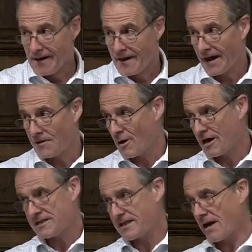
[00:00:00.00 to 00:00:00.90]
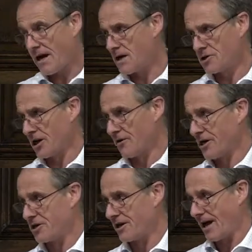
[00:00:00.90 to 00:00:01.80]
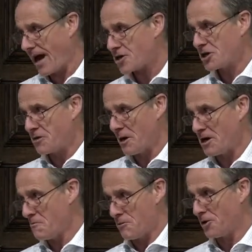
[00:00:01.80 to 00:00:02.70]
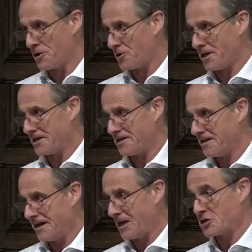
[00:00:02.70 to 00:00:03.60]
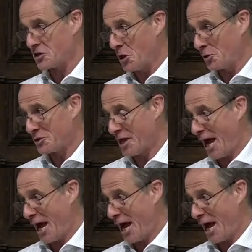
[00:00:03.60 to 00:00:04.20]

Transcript: And when I say our generation, actually when you ponder it, it's as old as the